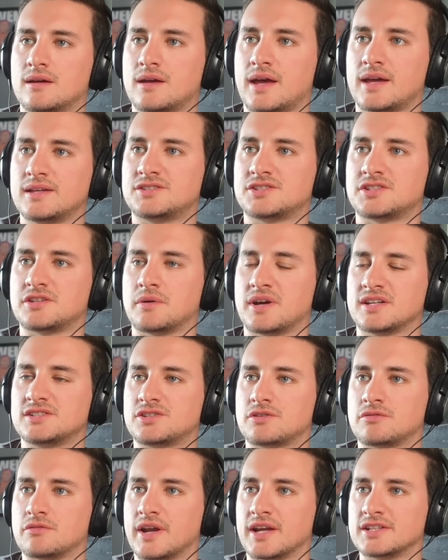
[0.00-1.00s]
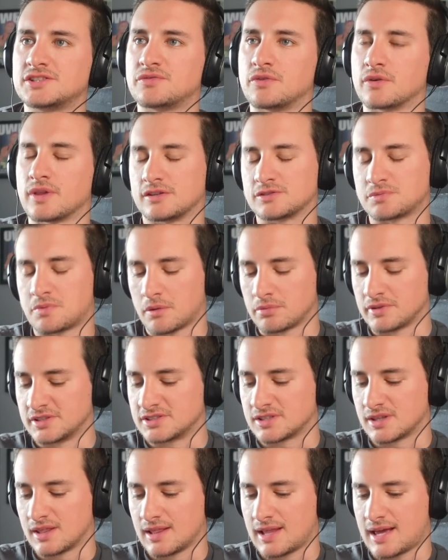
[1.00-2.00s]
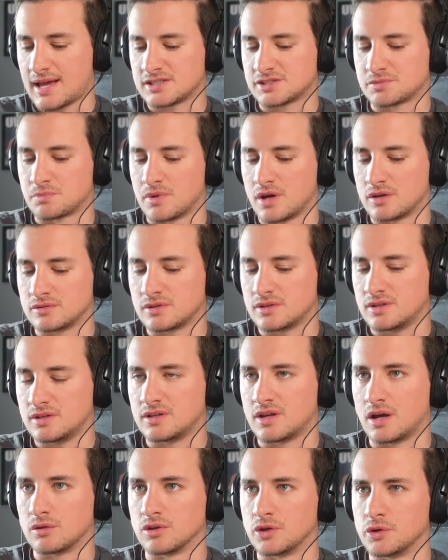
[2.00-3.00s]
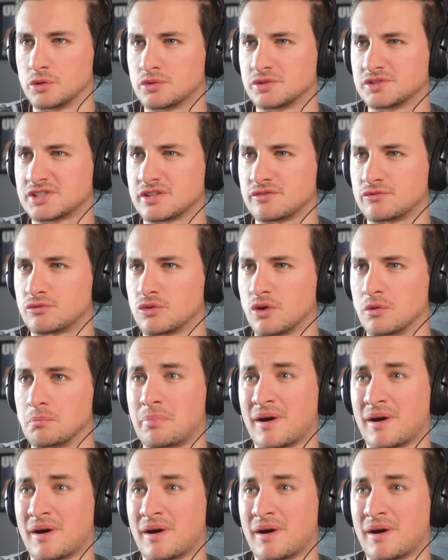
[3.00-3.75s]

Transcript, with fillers: 82, 83, 84. That was probably his last, mo- you know, lucrative run.